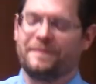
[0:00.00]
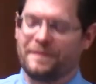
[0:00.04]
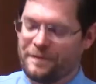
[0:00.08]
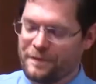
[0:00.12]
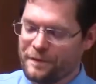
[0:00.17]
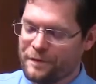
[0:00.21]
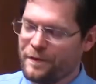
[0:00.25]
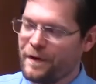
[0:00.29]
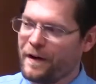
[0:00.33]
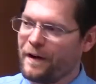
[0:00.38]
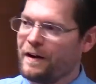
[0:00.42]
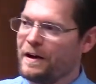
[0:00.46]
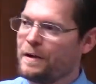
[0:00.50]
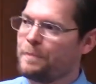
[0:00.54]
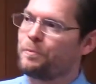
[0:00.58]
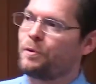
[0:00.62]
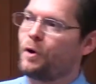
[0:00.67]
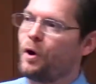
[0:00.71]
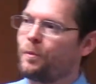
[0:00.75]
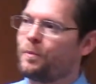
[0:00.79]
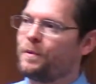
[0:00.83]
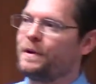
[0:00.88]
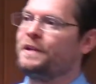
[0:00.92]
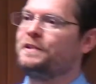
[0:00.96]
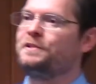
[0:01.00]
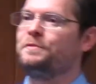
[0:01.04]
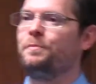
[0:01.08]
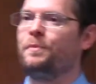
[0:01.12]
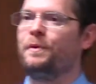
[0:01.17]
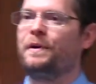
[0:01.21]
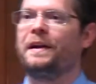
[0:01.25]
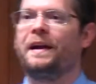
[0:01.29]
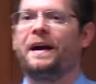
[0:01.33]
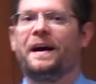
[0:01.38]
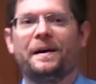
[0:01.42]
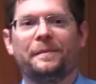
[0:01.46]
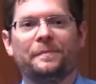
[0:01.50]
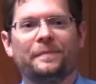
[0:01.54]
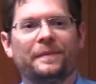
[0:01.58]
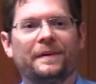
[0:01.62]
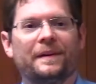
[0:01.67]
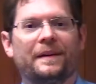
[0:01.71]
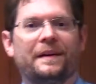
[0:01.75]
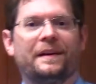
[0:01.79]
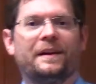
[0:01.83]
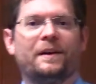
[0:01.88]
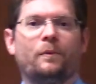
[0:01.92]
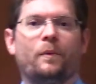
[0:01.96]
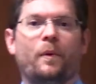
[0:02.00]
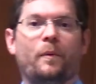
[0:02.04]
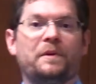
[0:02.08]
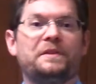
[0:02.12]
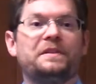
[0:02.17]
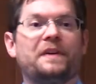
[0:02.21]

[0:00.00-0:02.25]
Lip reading: very appropriate to bring up when we